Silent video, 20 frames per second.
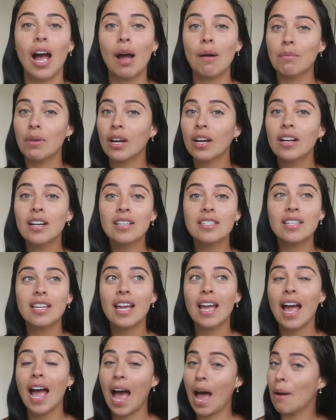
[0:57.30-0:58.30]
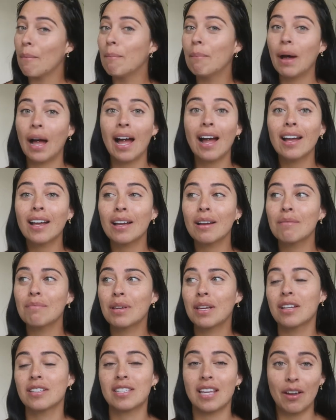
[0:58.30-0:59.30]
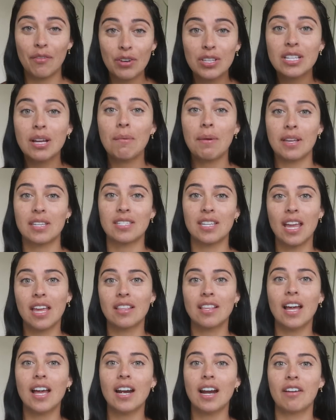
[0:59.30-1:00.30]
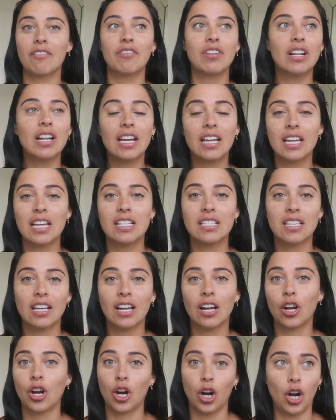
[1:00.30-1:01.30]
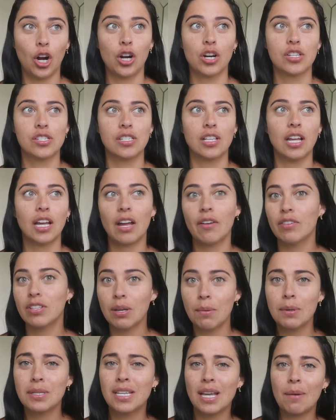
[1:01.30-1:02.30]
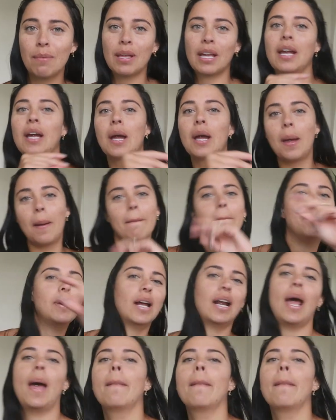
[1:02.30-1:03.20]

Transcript: I'm not gonna say I'm back, because every time I say that I feel like it's like a curse. Like every time I say I'm like, but